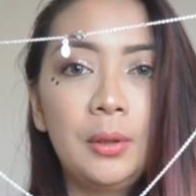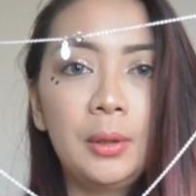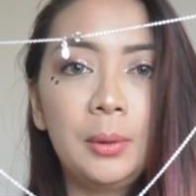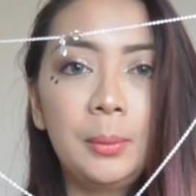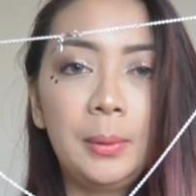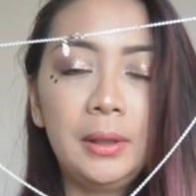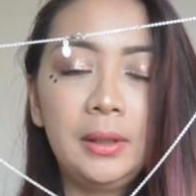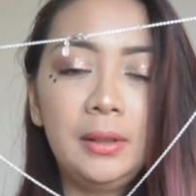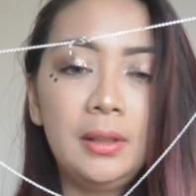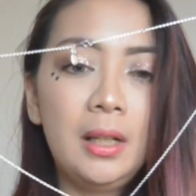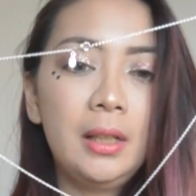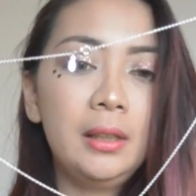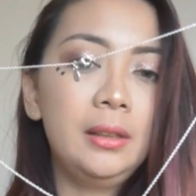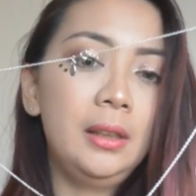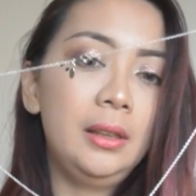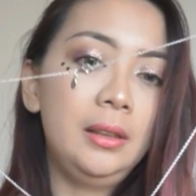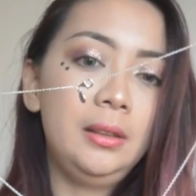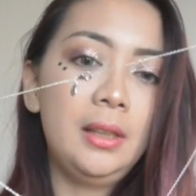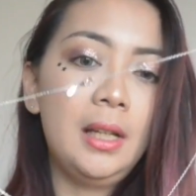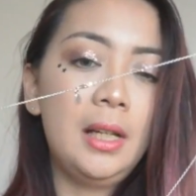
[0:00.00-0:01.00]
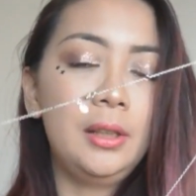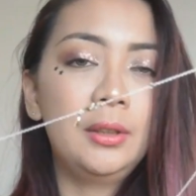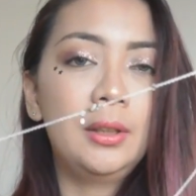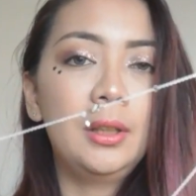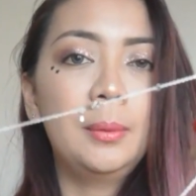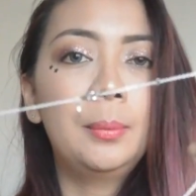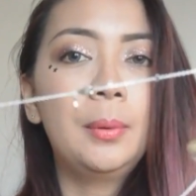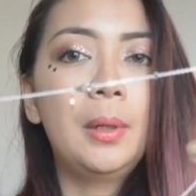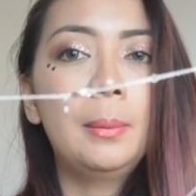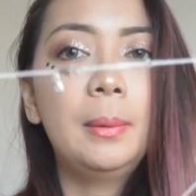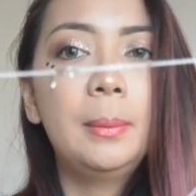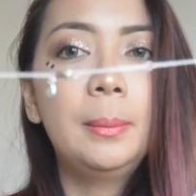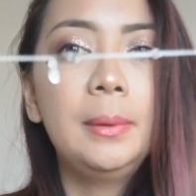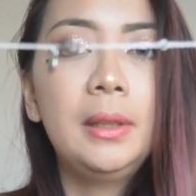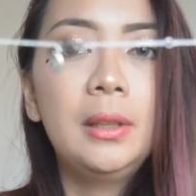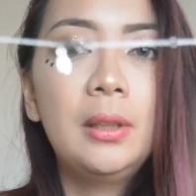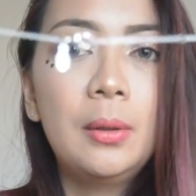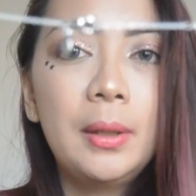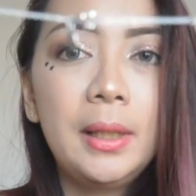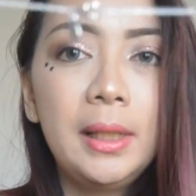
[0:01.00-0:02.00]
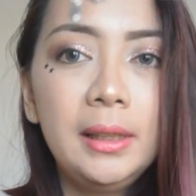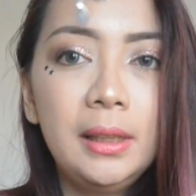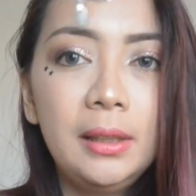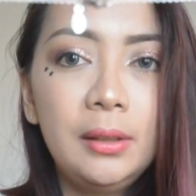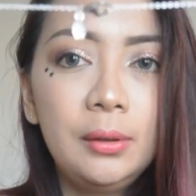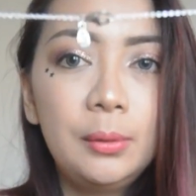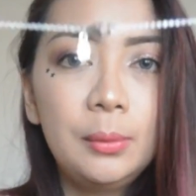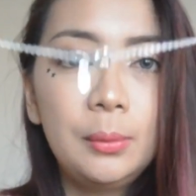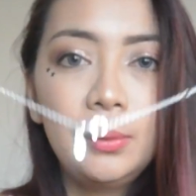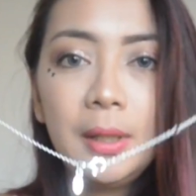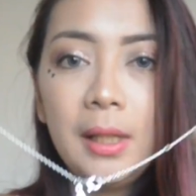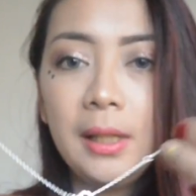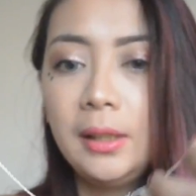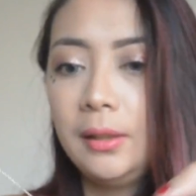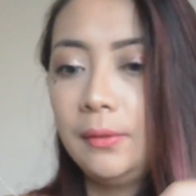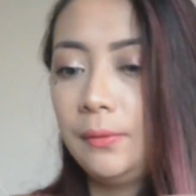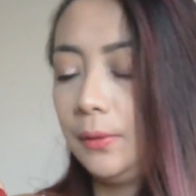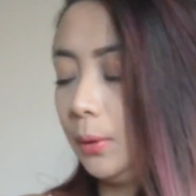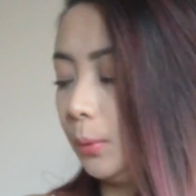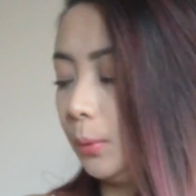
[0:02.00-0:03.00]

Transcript: or whatnot, then yeah, you can probably go ahead and do that if